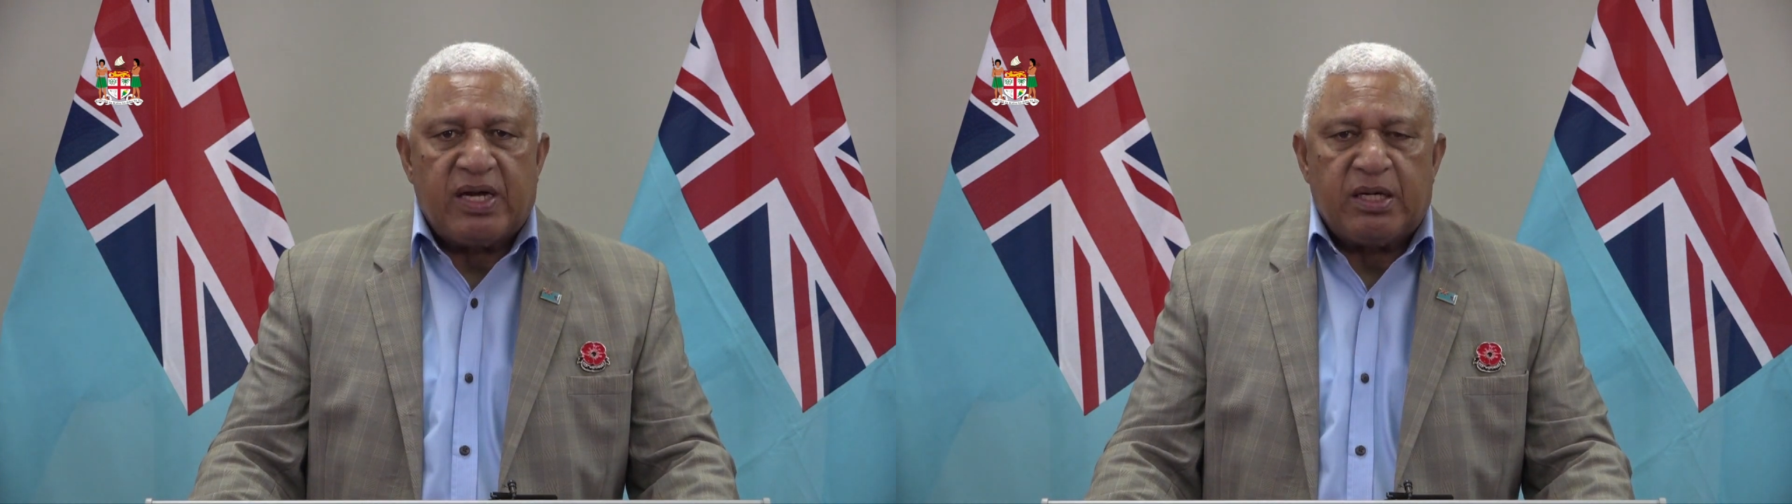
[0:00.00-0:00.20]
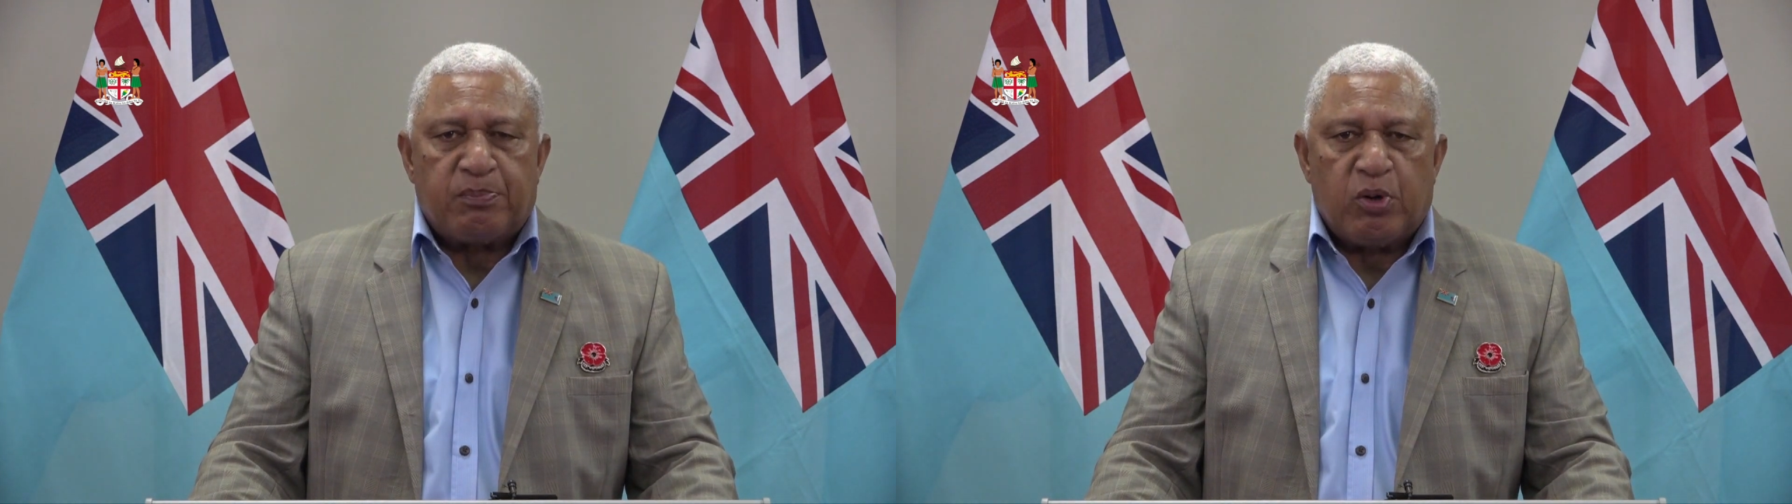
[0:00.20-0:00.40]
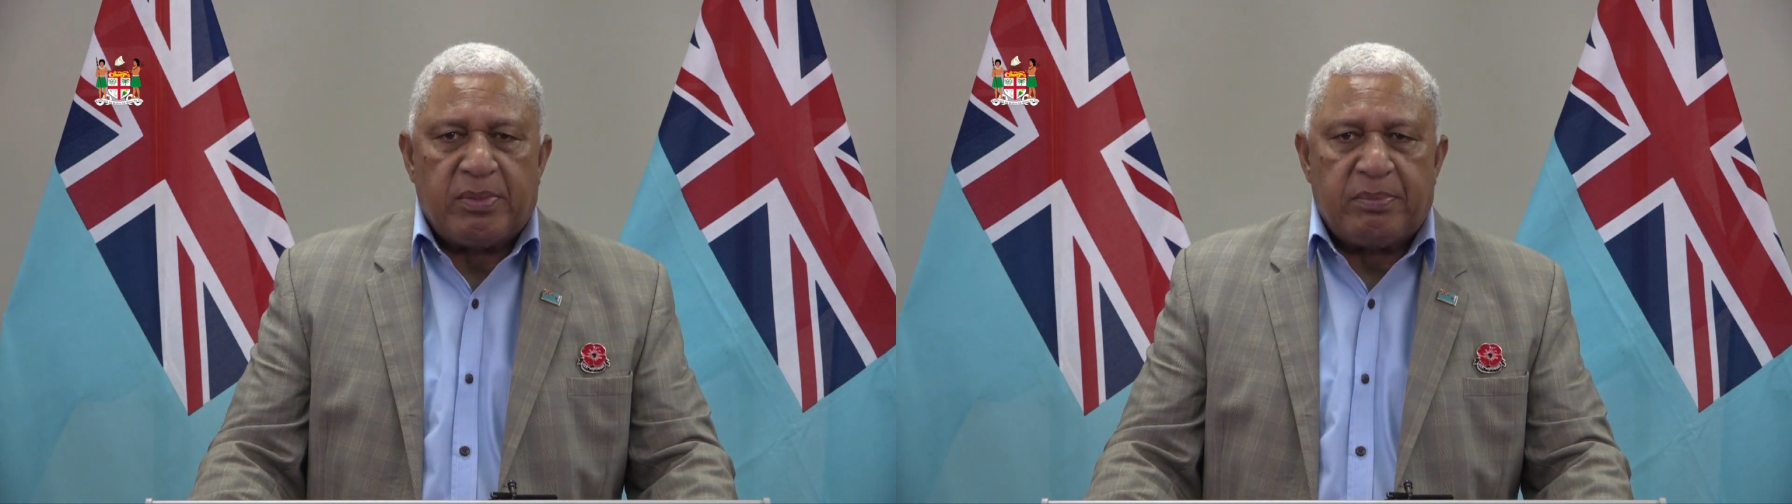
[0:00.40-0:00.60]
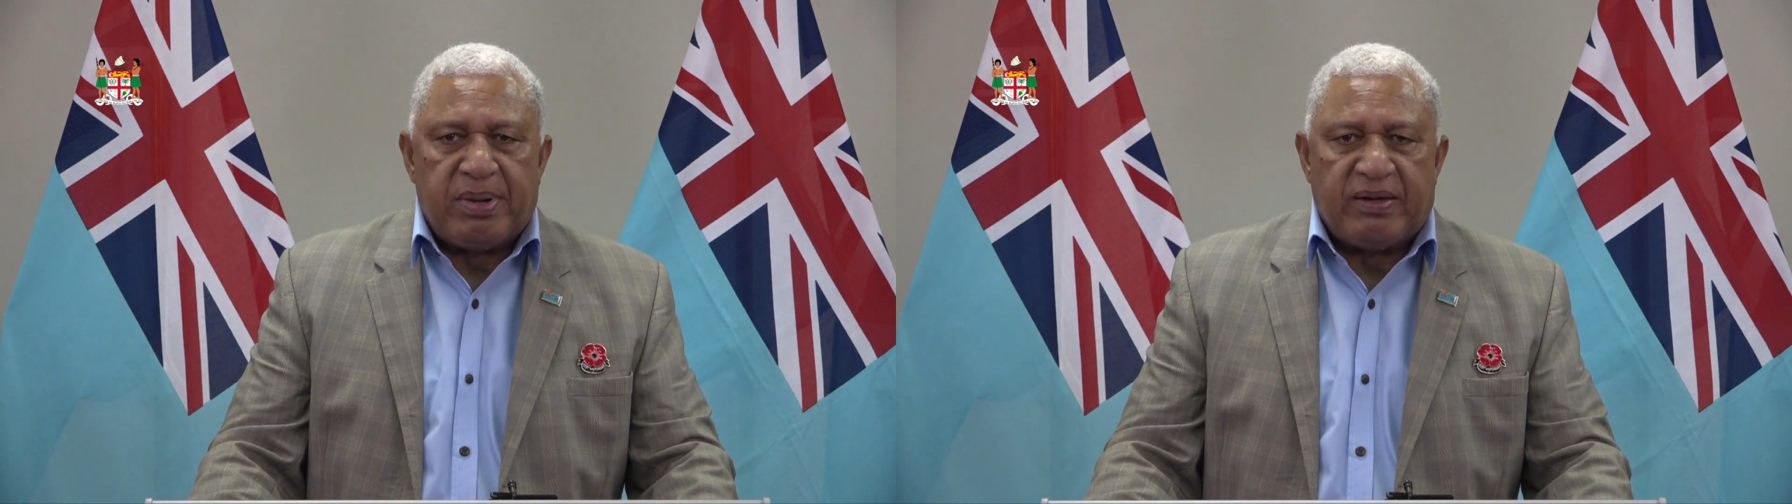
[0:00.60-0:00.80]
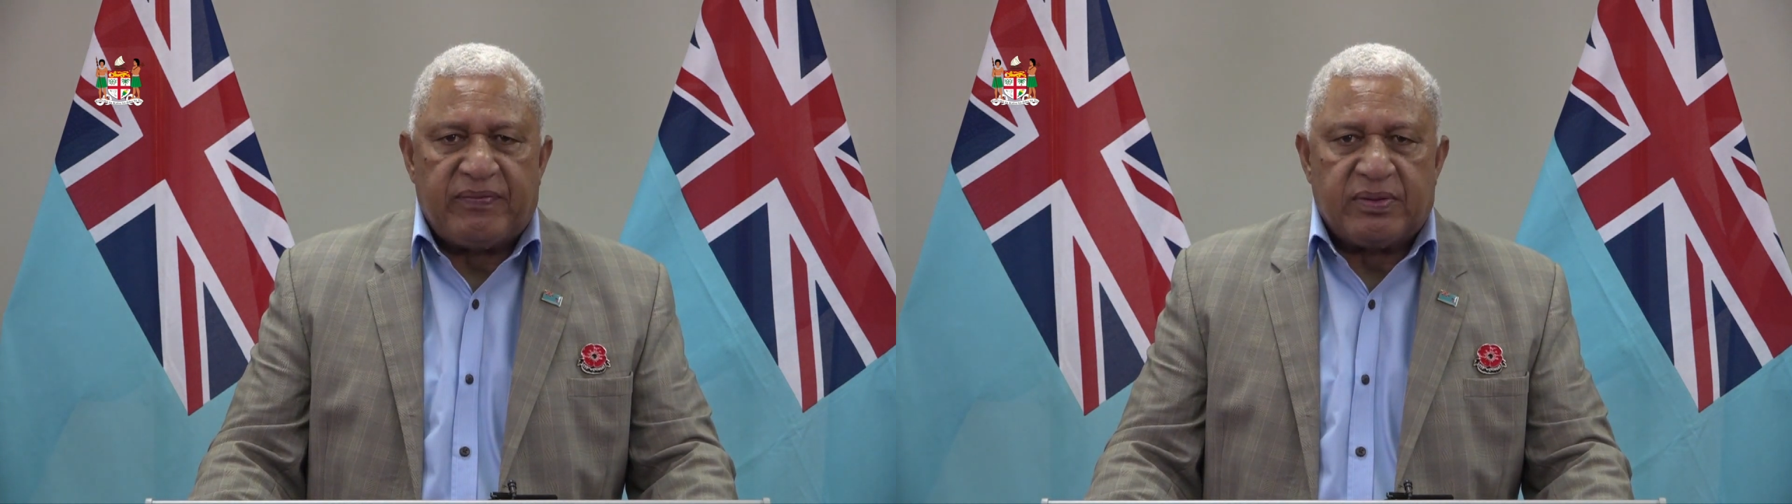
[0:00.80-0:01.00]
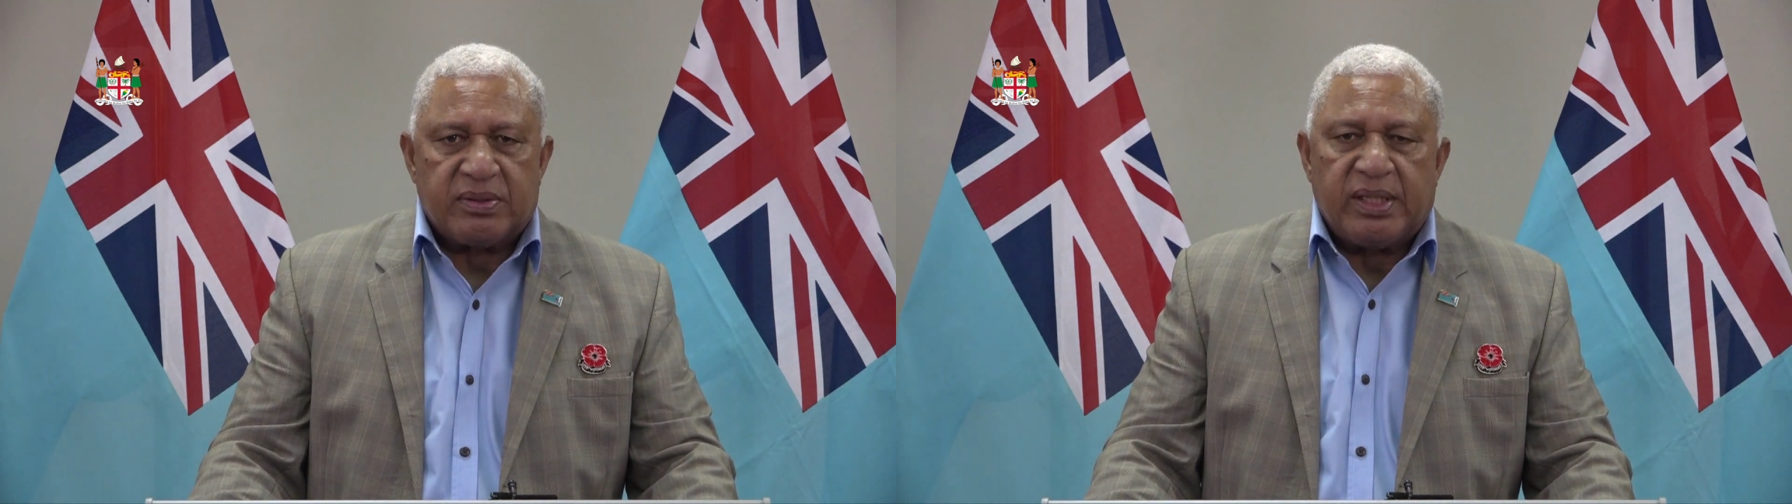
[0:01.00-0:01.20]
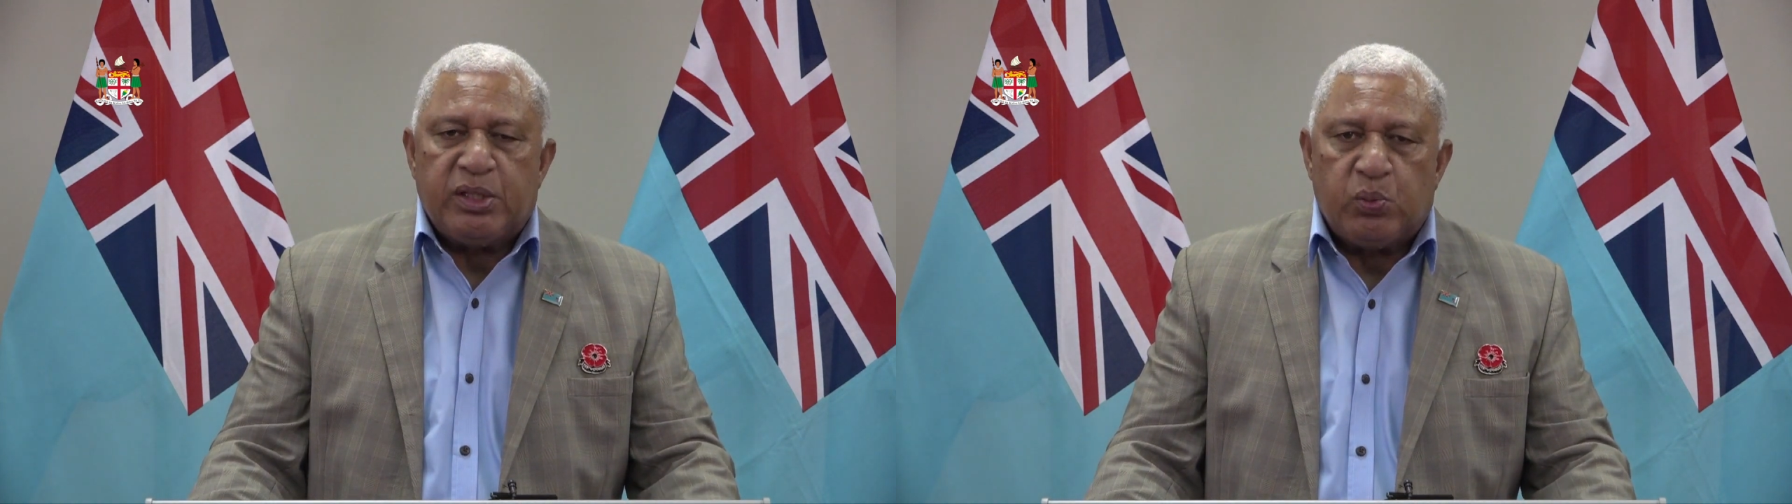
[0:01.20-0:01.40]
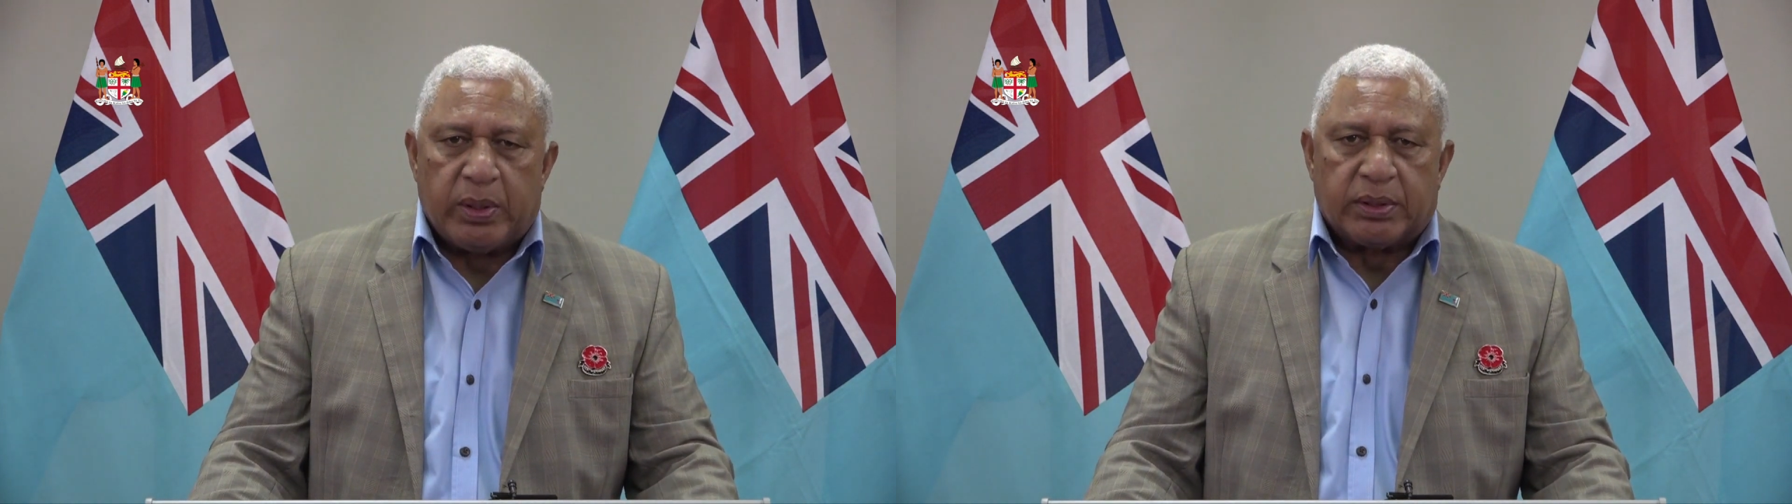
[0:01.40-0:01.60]
unemployment benefits, and
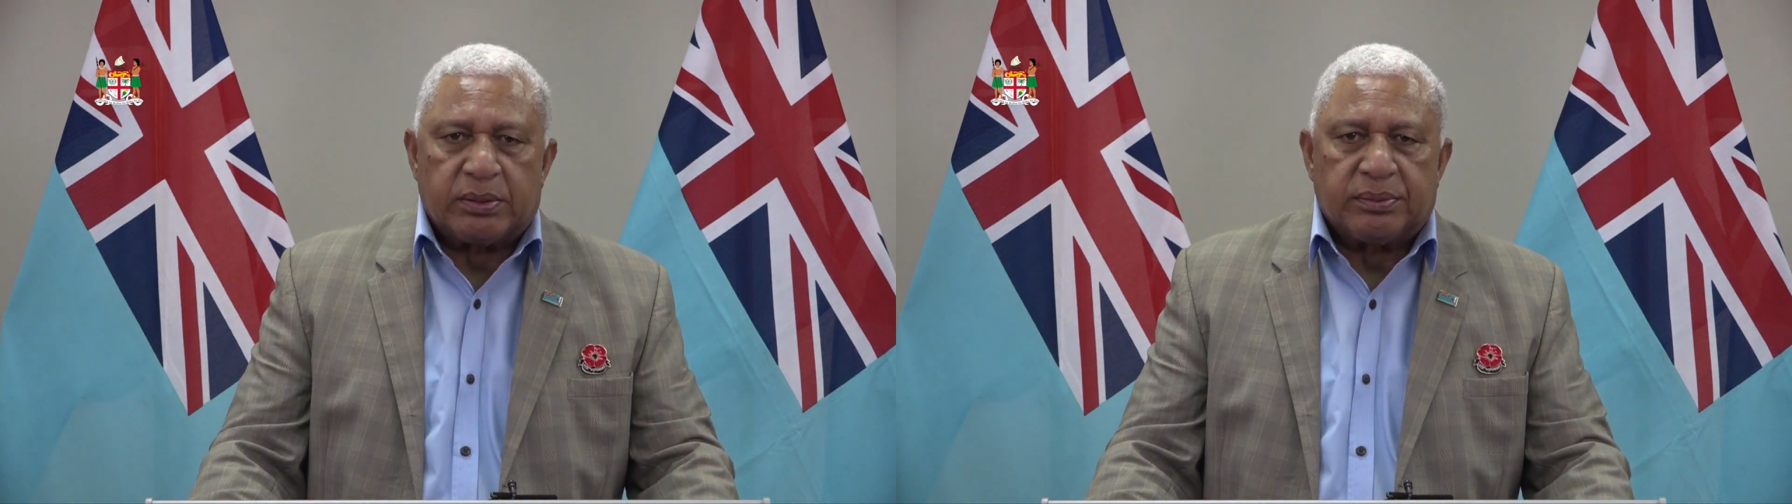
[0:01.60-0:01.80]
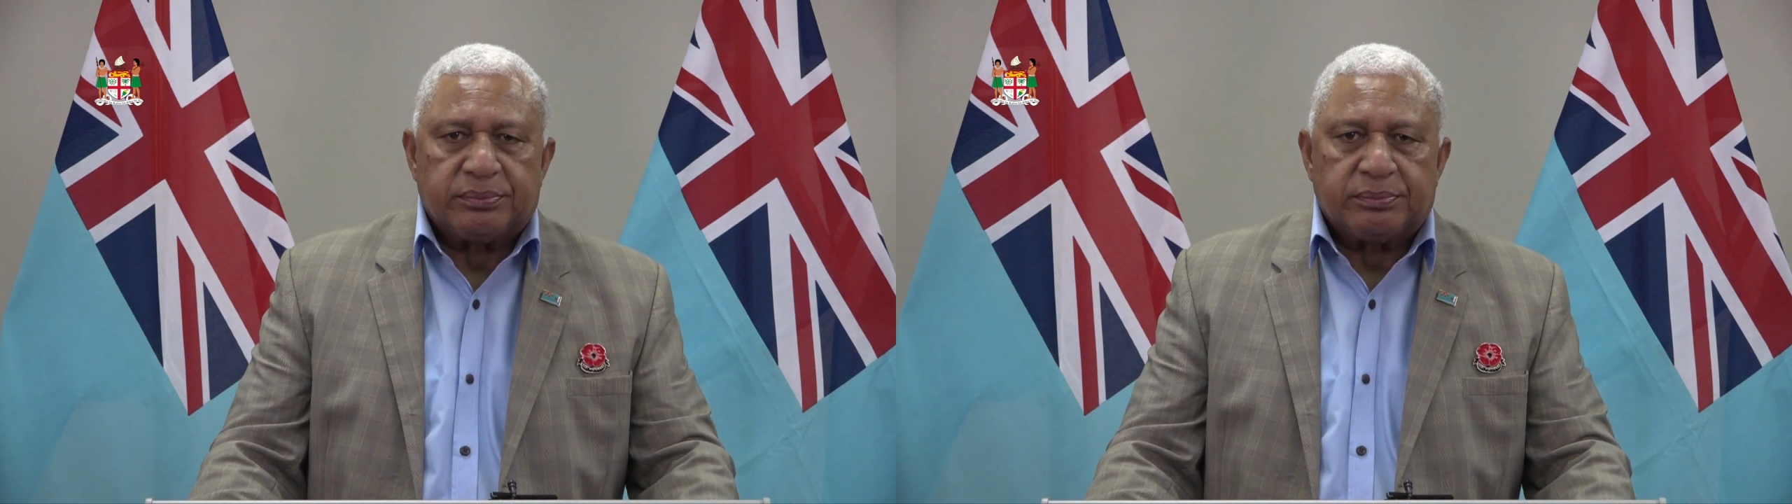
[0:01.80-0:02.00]
it worked.